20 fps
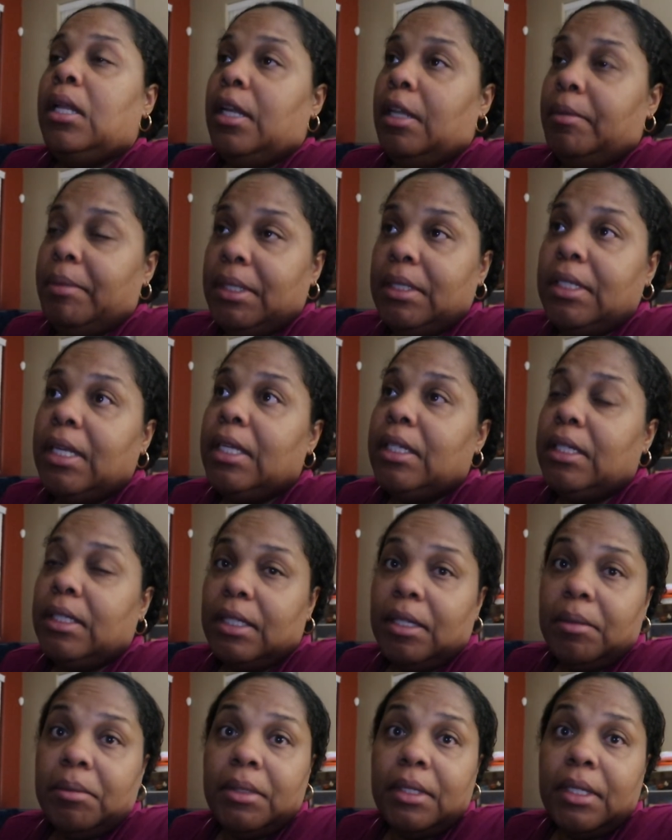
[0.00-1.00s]
Let me tell you
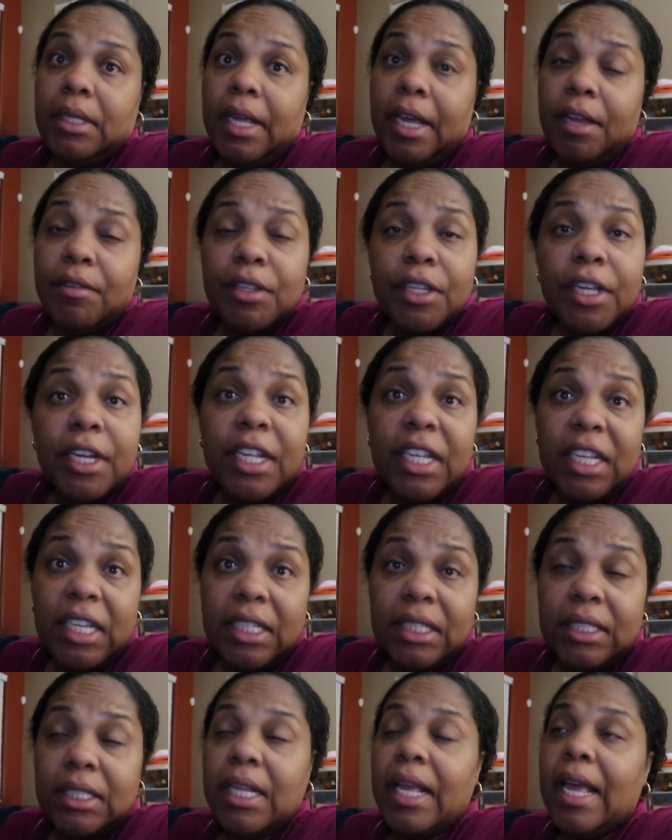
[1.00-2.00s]
something. Having your
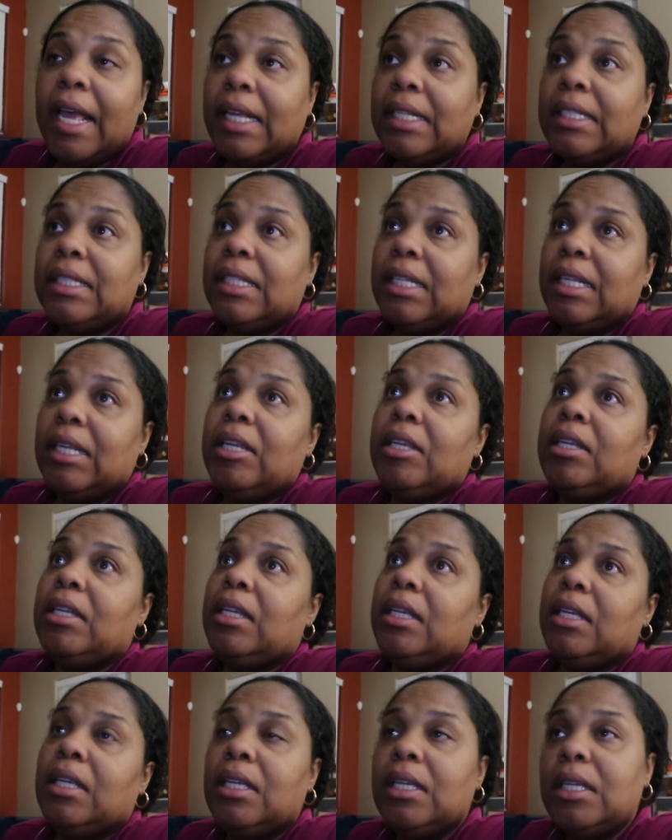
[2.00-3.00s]
AC
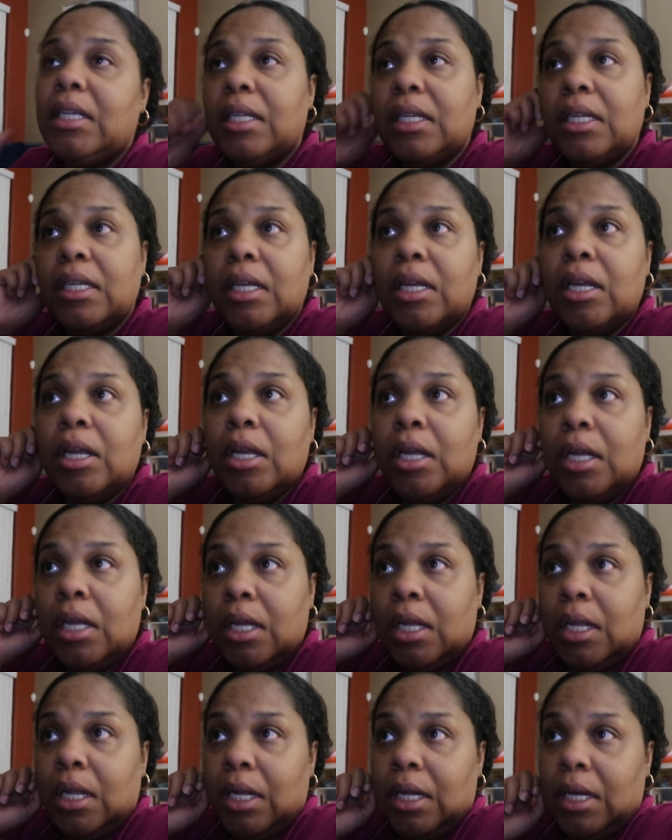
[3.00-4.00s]

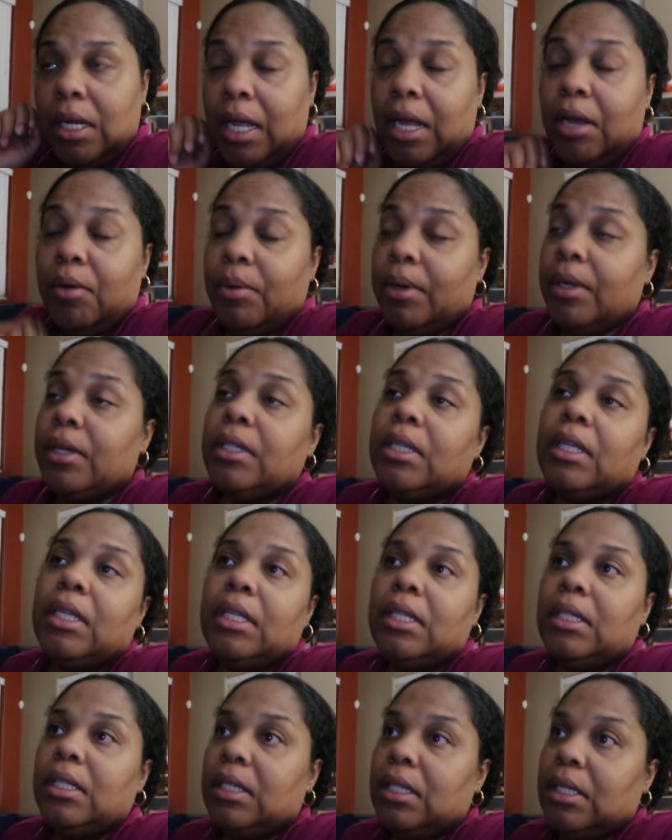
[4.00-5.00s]
not
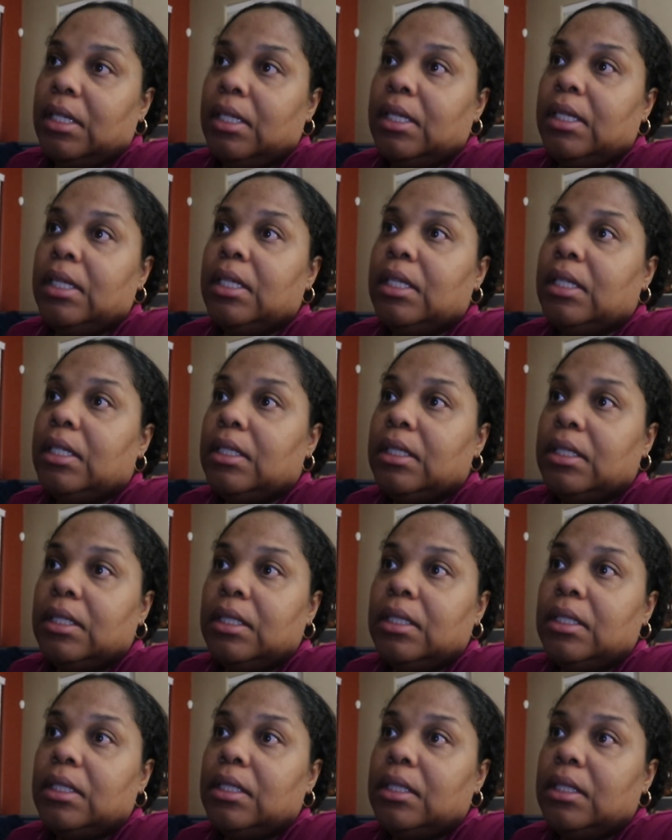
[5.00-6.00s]
working
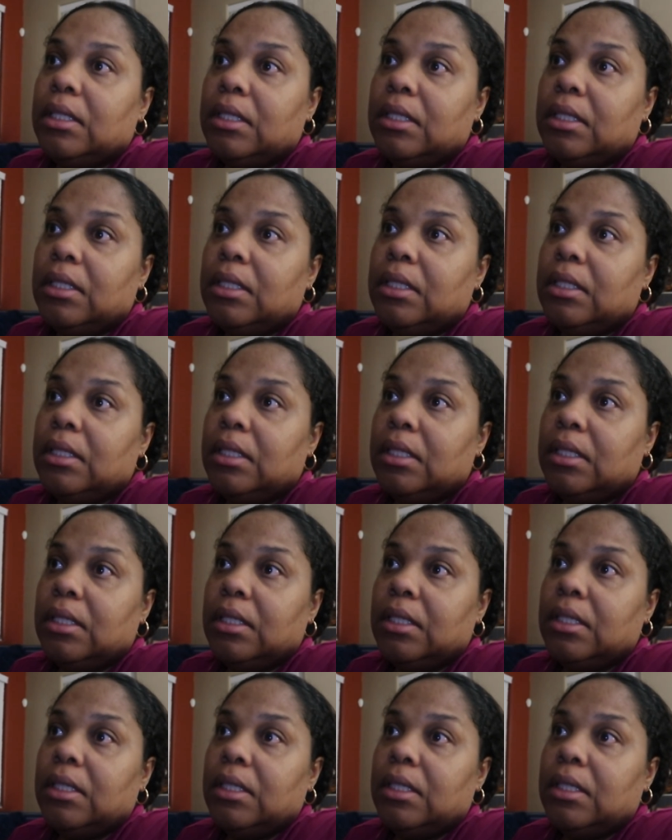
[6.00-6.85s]
is